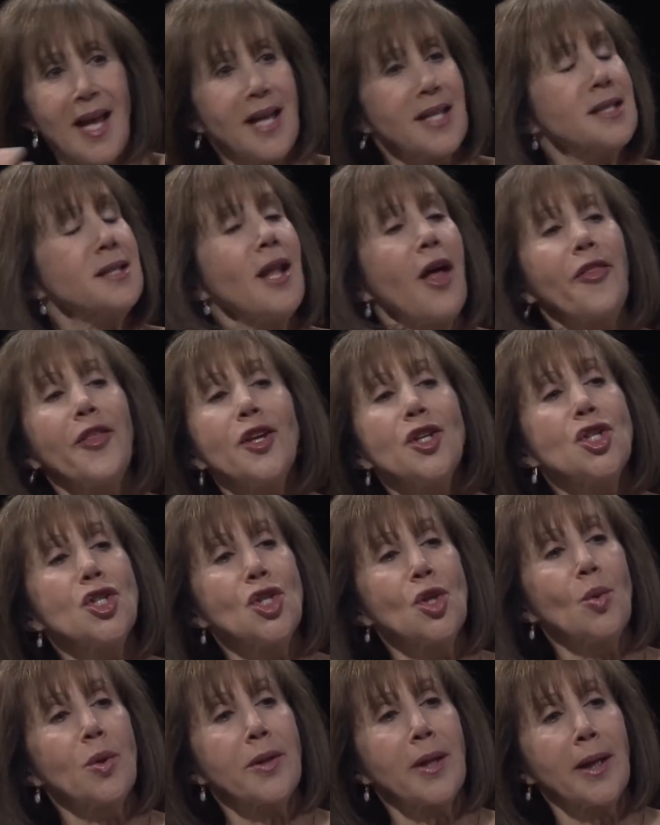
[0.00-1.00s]
Has nothing to
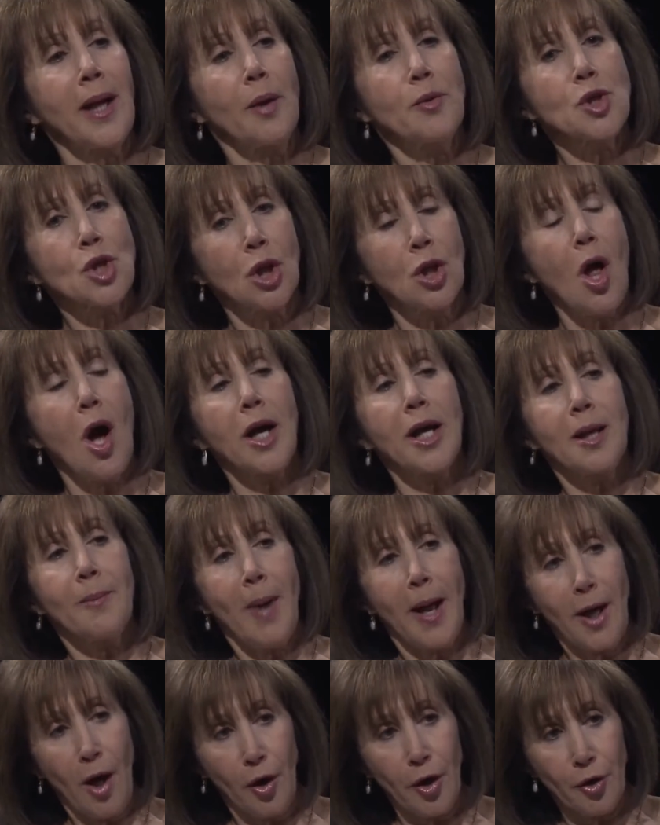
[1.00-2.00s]
do with it. I was clogging
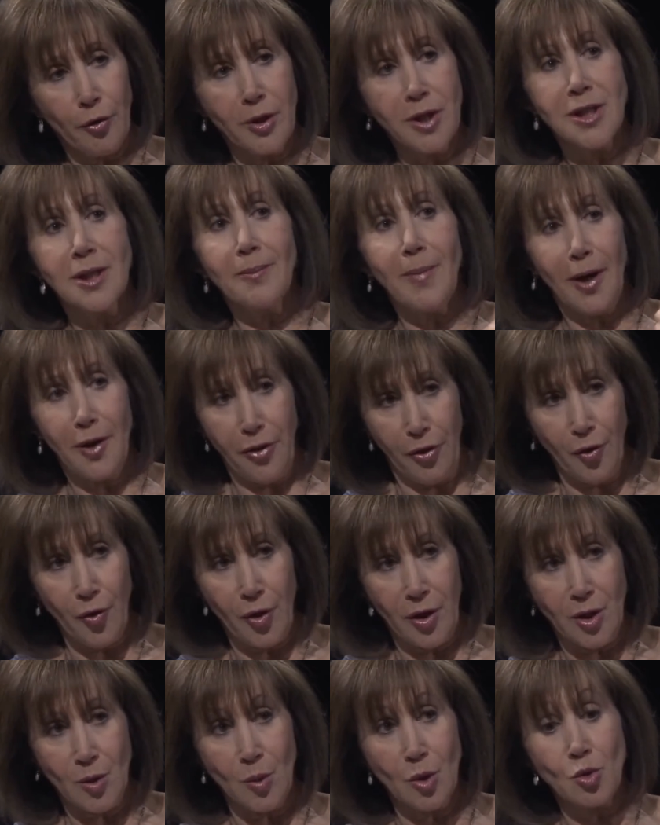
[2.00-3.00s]
my arteries in my
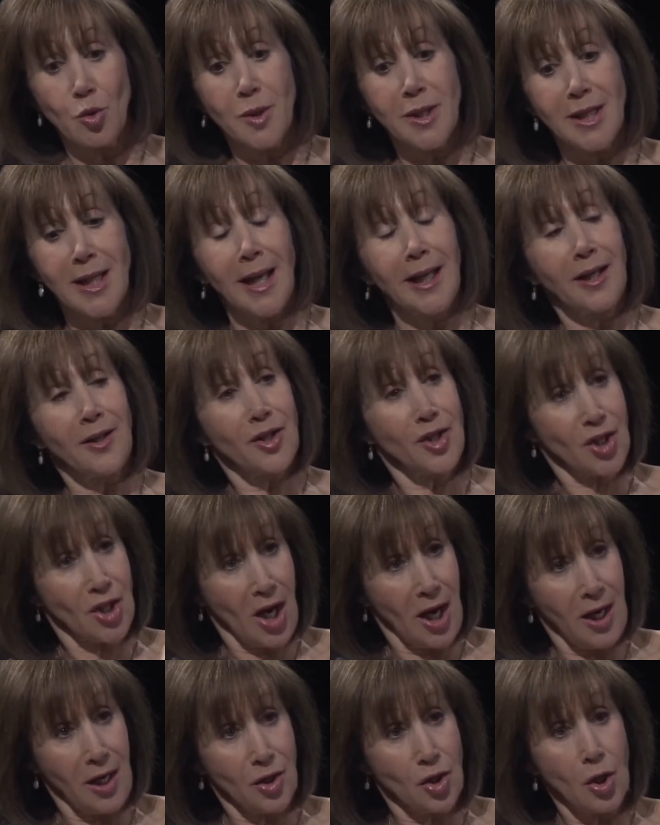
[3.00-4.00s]
30s, which was setting the
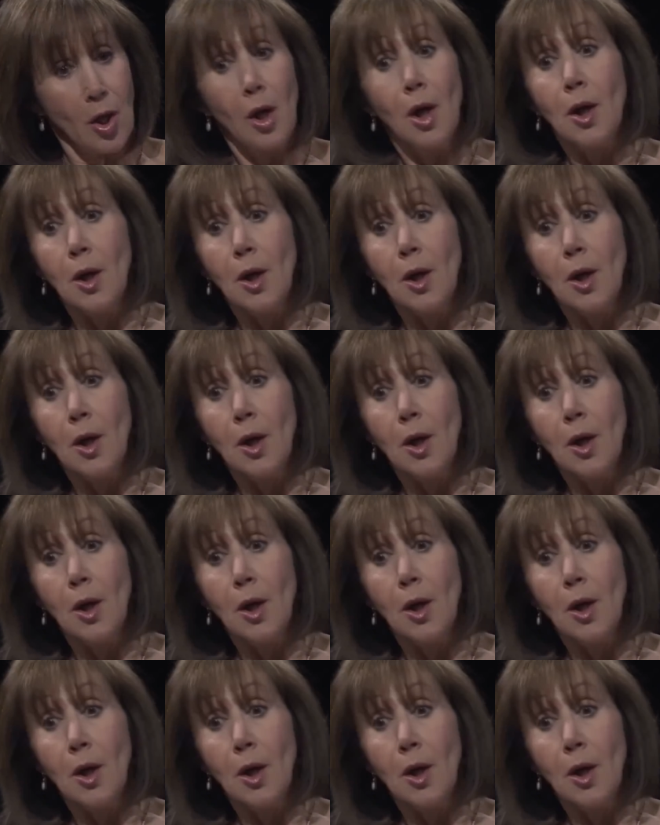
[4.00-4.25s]
stage